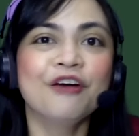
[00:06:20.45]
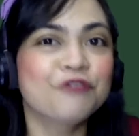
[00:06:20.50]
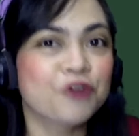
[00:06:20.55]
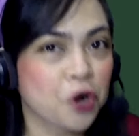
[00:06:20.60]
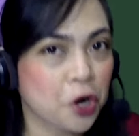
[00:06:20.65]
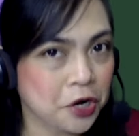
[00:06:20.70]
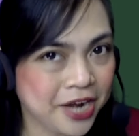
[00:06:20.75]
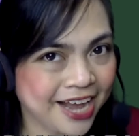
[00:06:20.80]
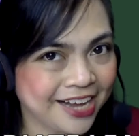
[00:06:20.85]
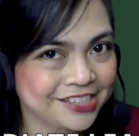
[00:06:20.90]
For
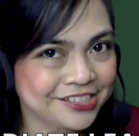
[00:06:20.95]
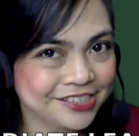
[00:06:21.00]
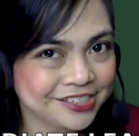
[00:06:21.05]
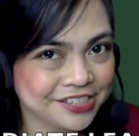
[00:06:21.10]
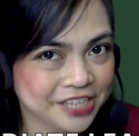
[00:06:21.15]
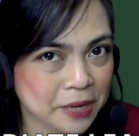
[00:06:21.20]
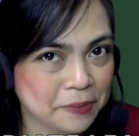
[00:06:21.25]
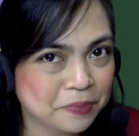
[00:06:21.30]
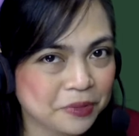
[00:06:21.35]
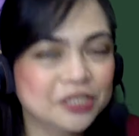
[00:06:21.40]
our next
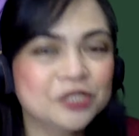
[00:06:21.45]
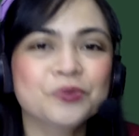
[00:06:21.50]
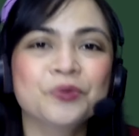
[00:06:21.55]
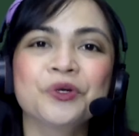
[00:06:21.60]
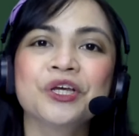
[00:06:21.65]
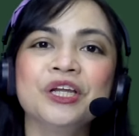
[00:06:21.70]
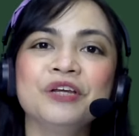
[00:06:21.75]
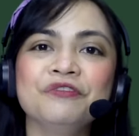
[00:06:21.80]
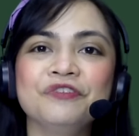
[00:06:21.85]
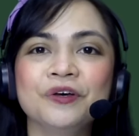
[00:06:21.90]
examples,
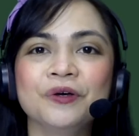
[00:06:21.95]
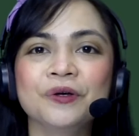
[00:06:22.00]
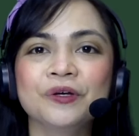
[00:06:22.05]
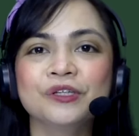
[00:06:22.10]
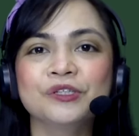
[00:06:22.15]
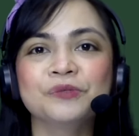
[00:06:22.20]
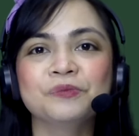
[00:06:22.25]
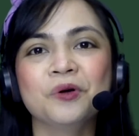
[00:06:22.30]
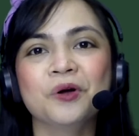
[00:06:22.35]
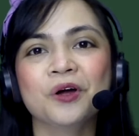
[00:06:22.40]
we're going to
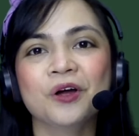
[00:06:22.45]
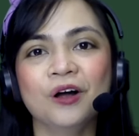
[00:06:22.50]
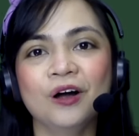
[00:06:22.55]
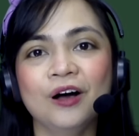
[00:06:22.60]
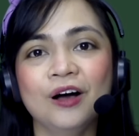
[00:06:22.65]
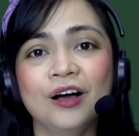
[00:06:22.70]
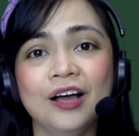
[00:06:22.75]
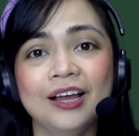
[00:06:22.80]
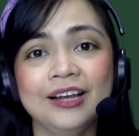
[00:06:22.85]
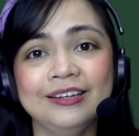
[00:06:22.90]
focus more
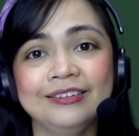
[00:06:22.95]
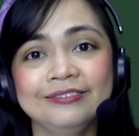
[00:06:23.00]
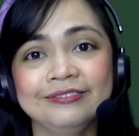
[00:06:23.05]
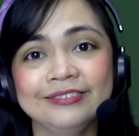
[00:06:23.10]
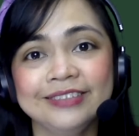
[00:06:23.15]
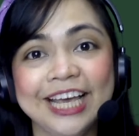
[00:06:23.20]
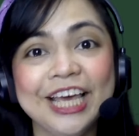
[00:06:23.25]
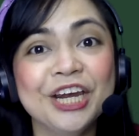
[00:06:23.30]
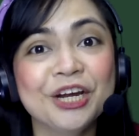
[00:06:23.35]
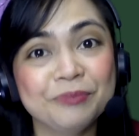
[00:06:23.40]
on
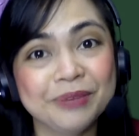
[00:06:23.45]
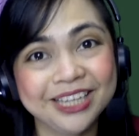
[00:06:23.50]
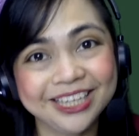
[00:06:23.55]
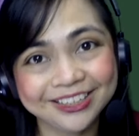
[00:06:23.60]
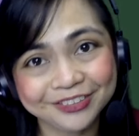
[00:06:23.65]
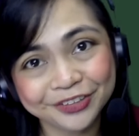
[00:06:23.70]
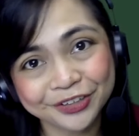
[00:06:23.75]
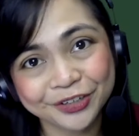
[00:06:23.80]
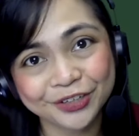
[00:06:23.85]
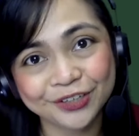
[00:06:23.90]

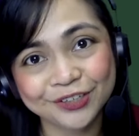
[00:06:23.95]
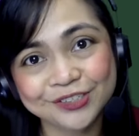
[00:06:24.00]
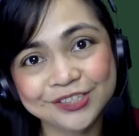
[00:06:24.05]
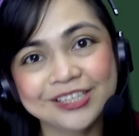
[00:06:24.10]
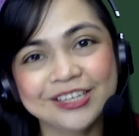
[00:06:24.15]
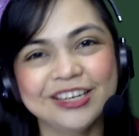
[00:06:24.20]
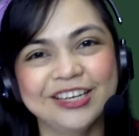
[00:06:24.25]
intermediate learners.